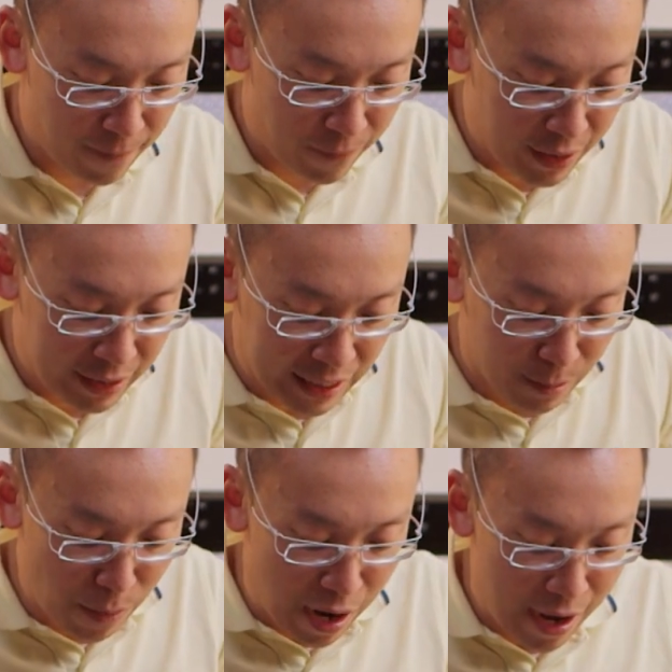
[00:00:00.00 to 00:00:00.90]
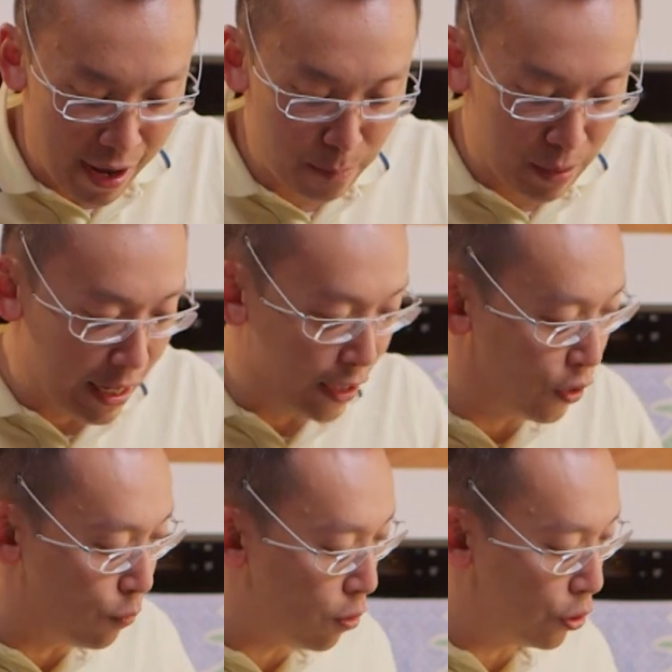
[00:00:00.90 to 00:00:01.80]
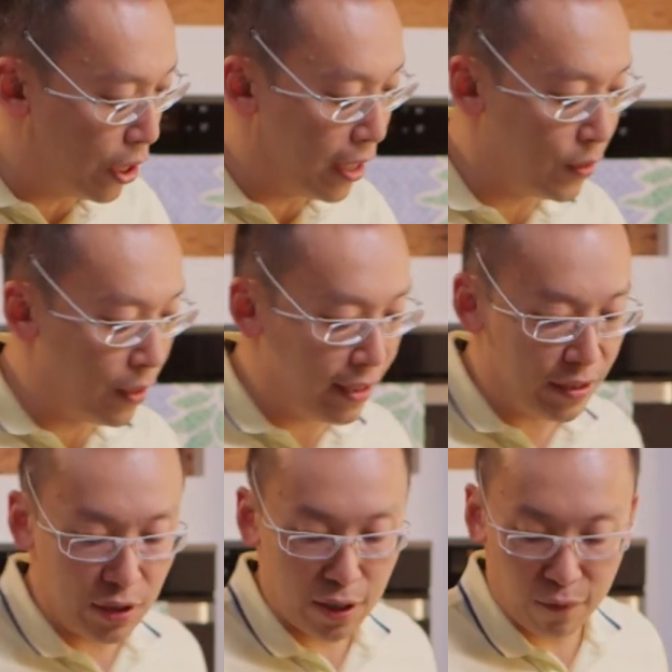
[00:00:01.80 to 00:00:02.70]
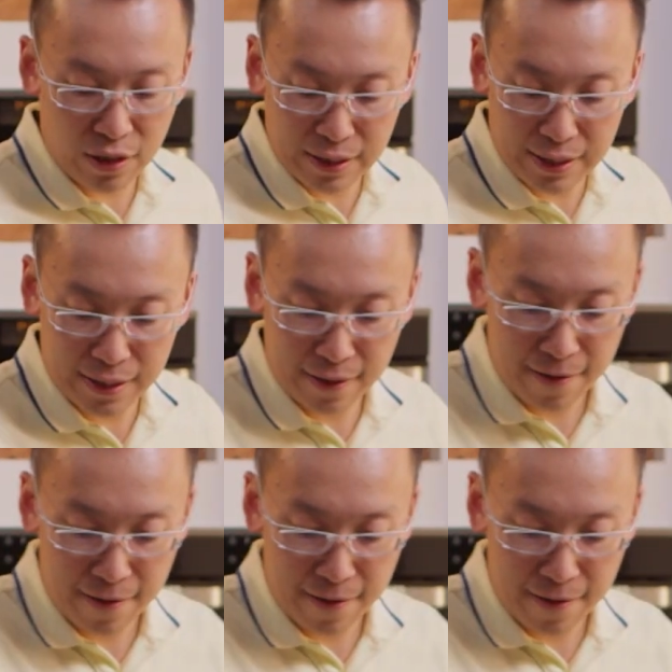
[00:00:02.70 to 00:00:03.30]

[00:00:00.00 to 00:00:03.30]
And this is my Malaysian Roger, so let's serve this.